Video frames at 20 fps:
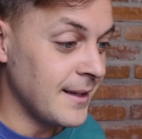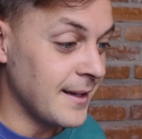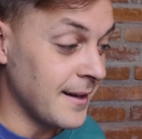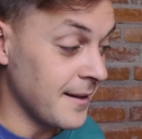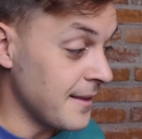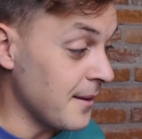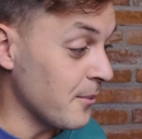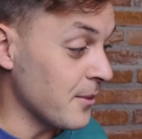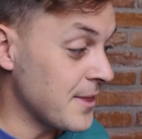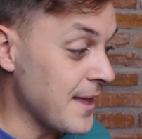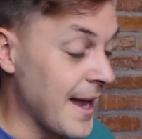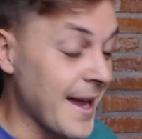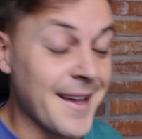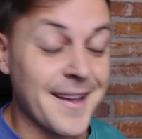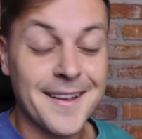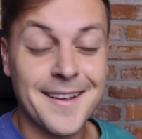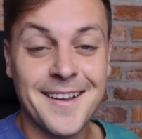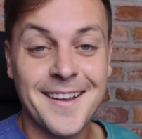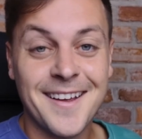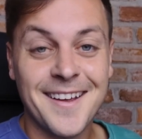And I think with
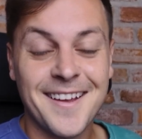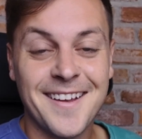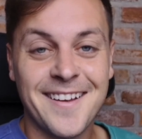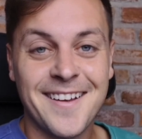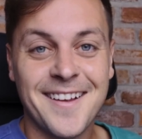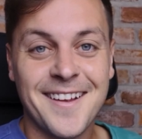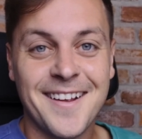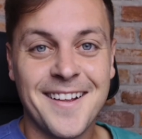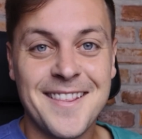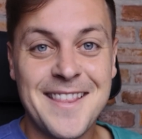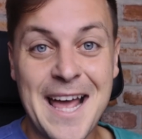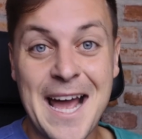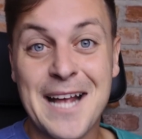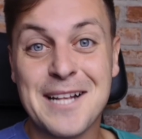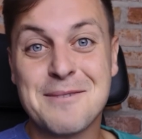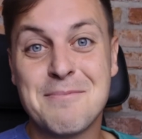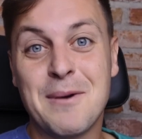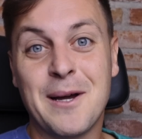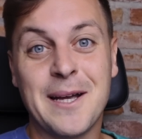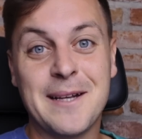that,
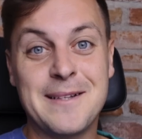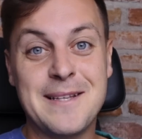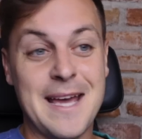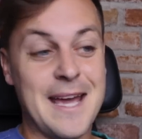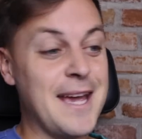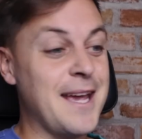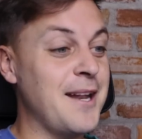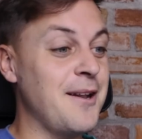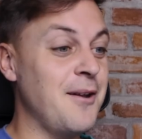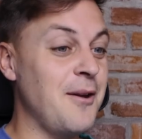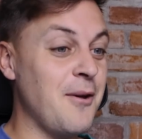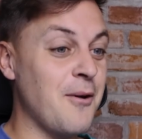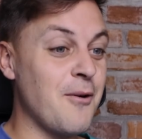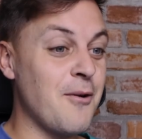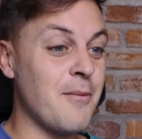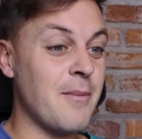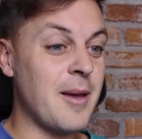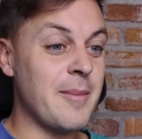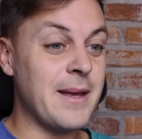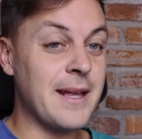that's my 10
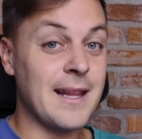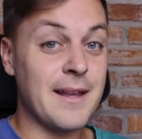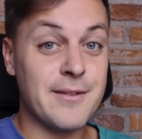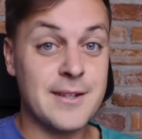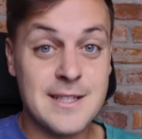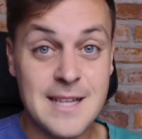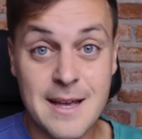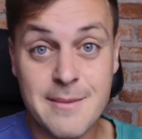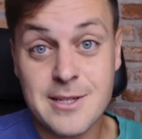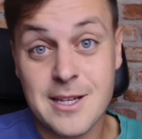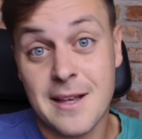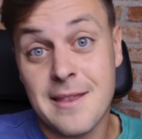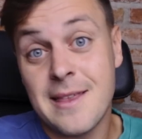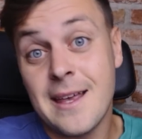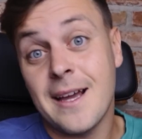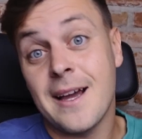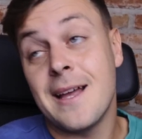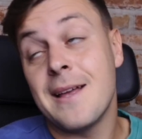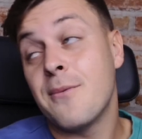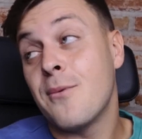or maybe 11 tips. I
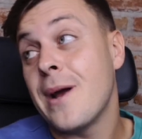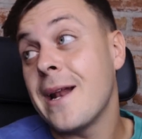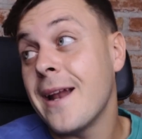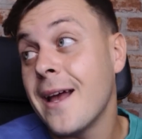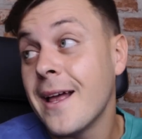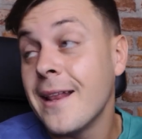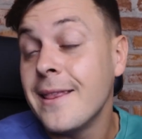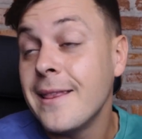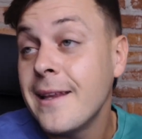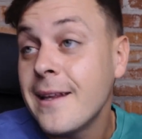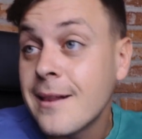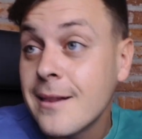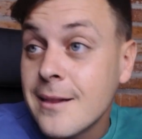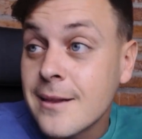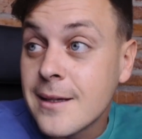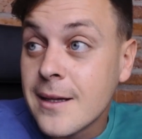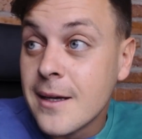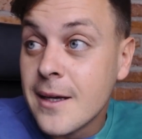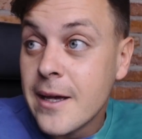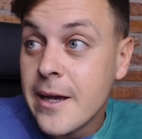think I went a
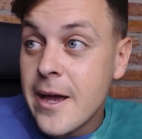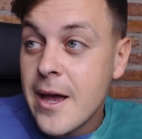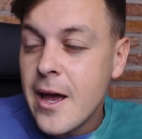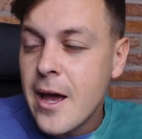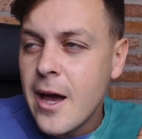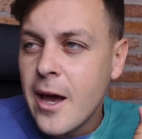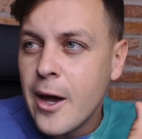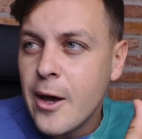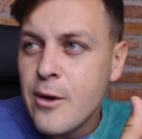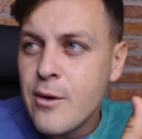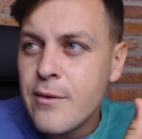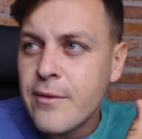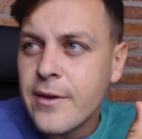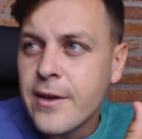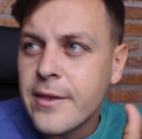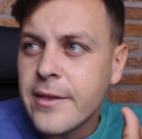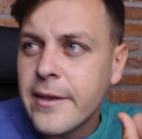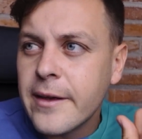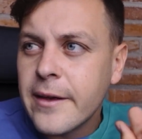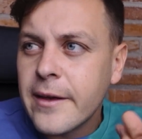little
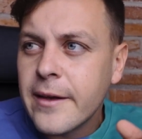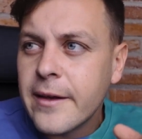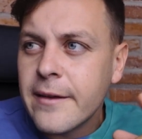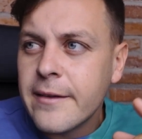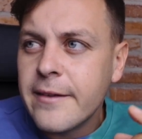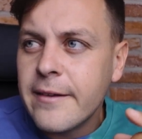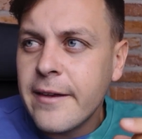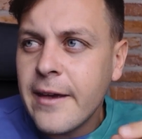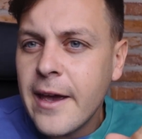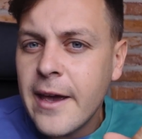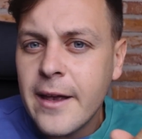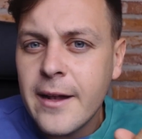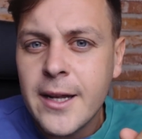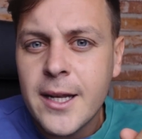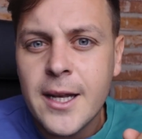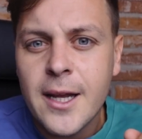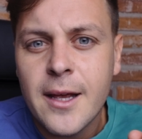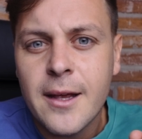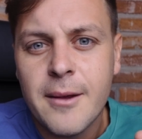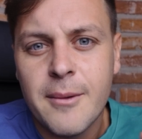over the
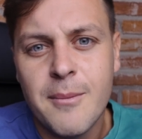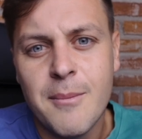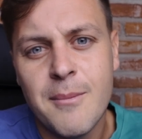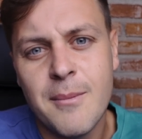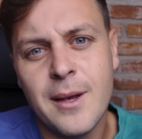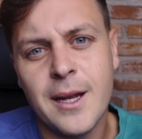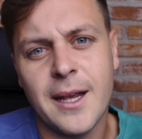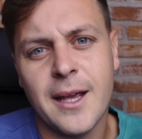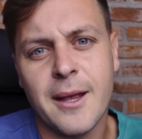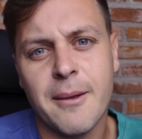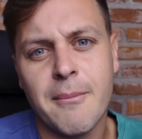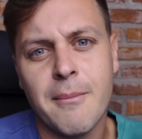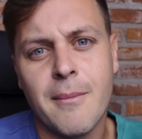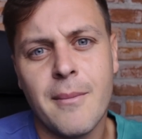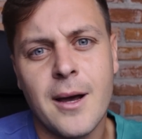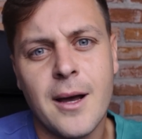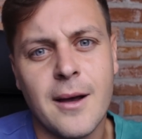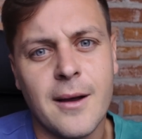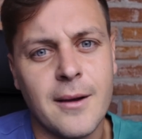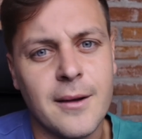10-minute
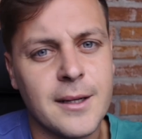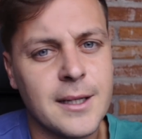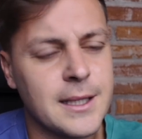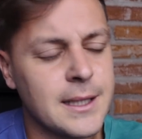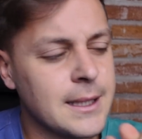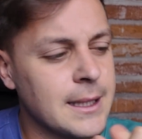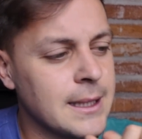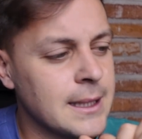mark.